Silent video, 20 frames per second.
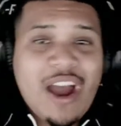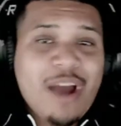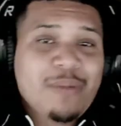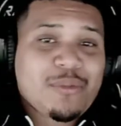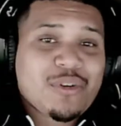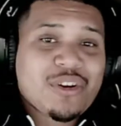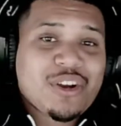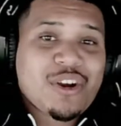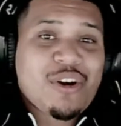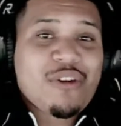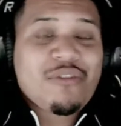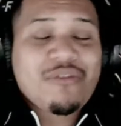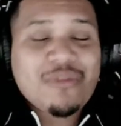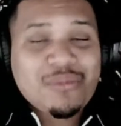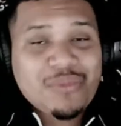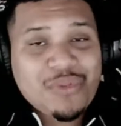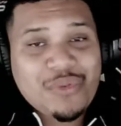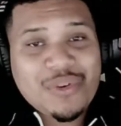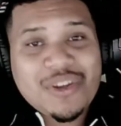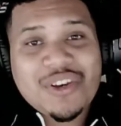I'm going to go from
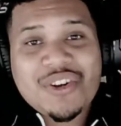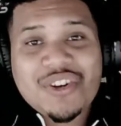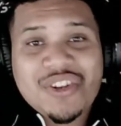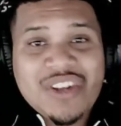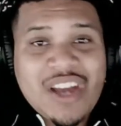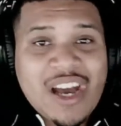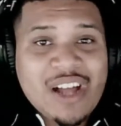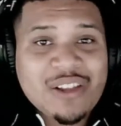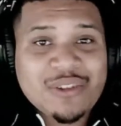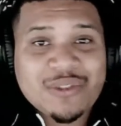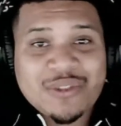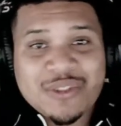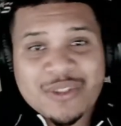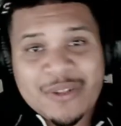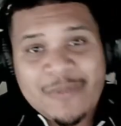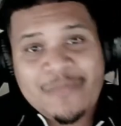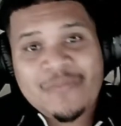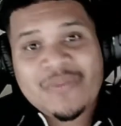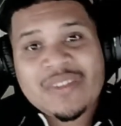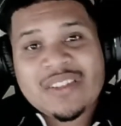$300
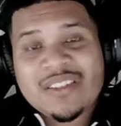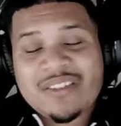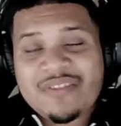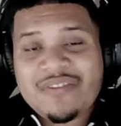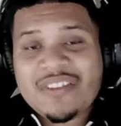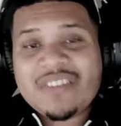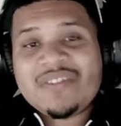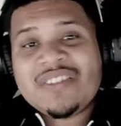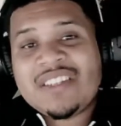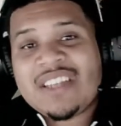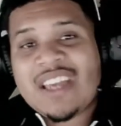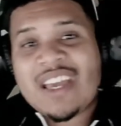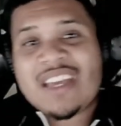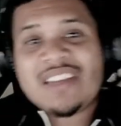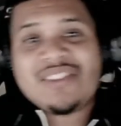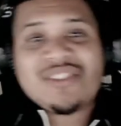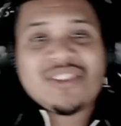to 50K.